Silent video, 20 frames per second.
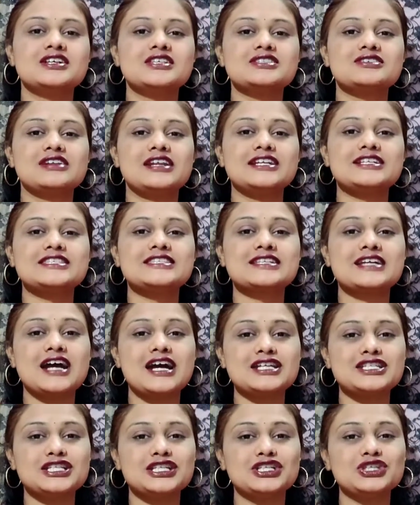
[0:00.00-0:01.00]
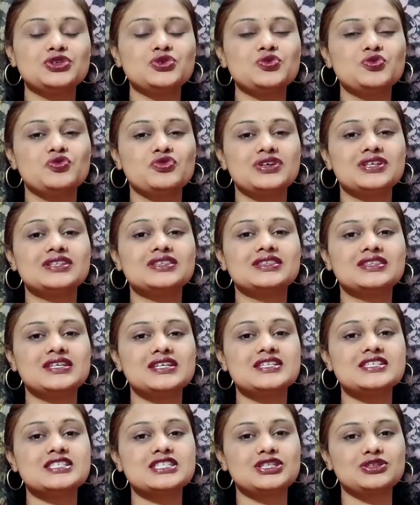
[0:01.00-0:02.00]
So let's continue with
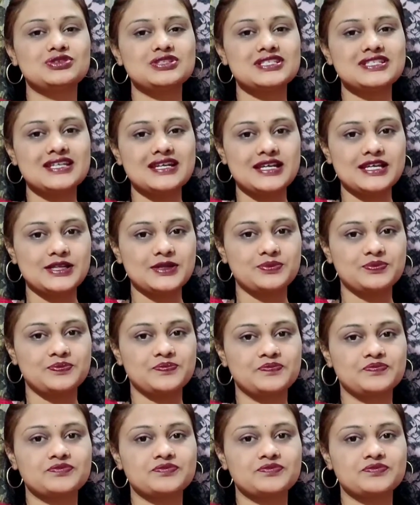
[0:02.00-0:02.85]
this UTI.